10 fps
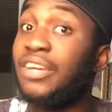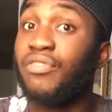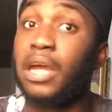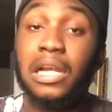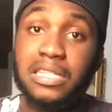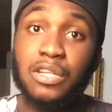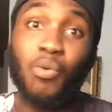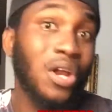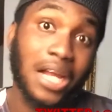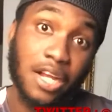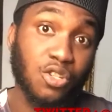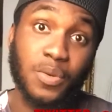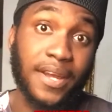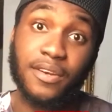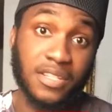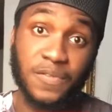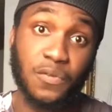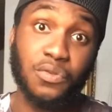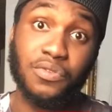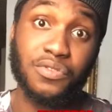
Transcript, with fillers: in reality, what I can't do without is food.